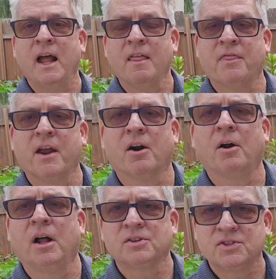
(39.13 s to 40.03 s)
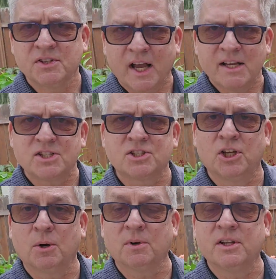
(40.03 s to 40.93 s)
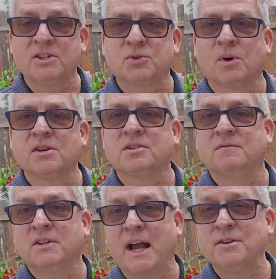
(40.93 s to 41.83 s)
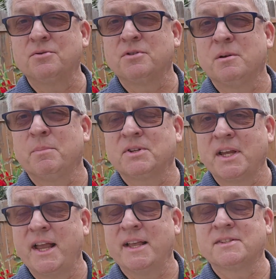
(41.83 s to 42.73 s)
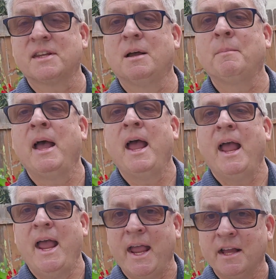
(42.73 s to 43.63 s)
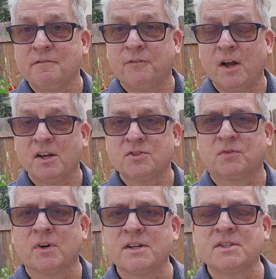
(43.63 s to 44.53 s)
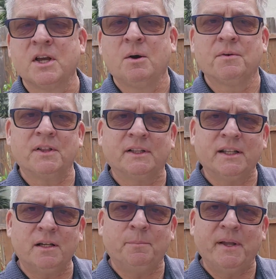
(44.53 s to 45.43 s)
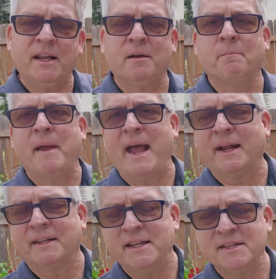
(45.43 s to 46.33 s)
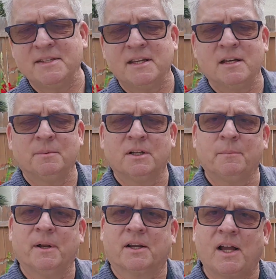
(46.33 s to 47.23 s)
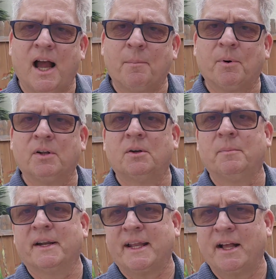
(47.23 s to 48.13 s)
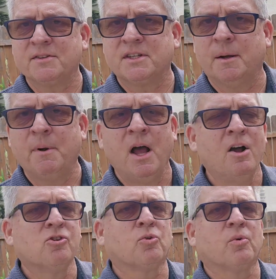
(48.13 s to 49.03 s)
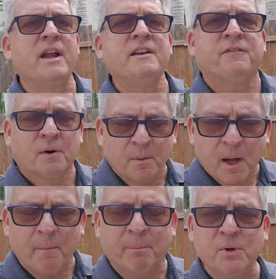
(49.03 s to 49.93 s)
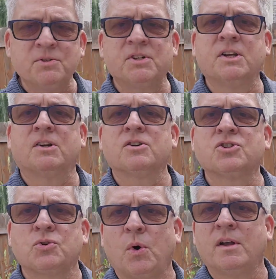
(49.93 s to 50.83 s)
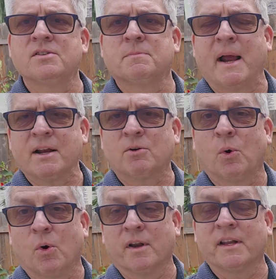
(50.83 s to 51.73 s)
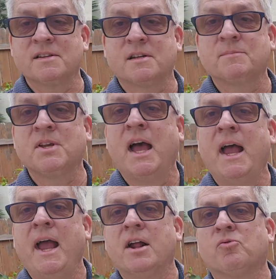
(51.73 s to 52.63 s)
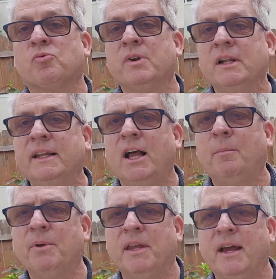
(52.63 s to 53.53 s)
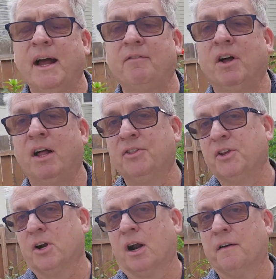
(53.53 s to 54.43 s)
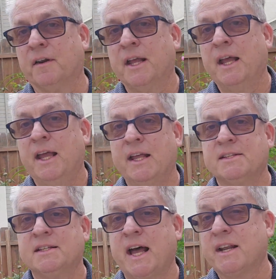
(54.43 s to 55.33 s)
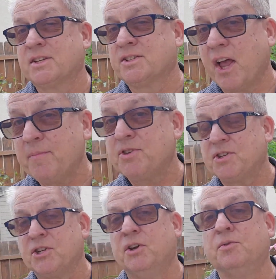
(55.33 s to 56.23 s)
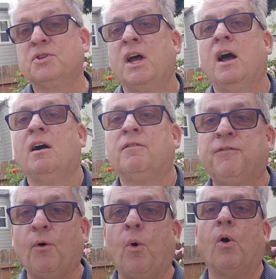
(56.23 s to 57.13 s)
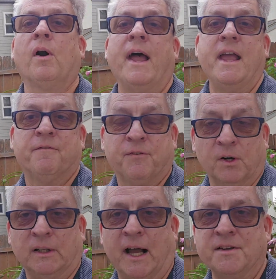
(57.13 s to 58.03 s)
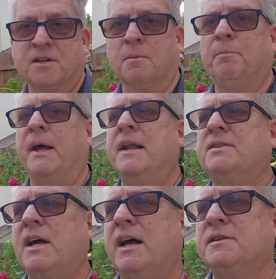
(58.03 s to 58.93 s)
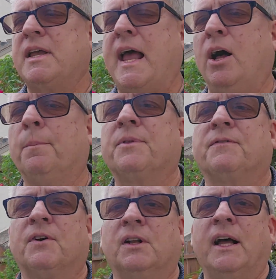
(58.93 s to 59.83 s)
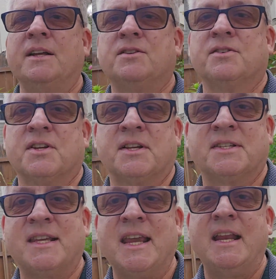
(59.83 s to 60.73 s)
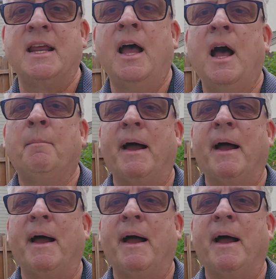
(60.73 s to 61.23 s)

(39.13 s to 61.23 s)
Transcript: They're a nice slow release source of nitrogen, potassium, and phosphorus with a little bit of magnesium, a little bit of copper, a little bit of calcium. Great for boosting your soil's microorganisms and really helping you have a healthy garden. It's not a substitute for a fertilizer, but it does help the fertilizer succeed by